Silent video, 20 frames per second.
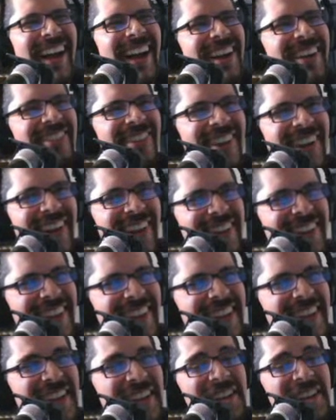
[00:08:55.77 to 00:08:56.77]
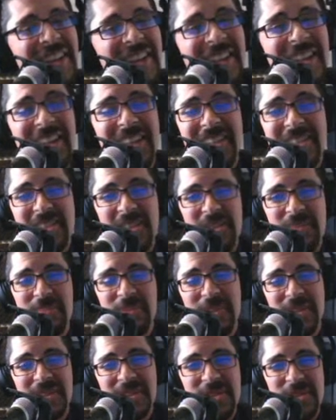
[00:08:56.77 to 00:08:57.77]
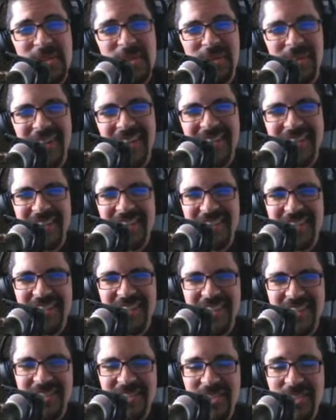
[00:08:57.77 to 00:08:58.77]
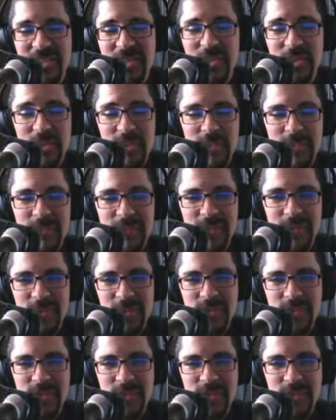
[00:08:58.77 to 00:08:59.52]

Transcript: Well, yeah, and then that's a good point too, right? That the term for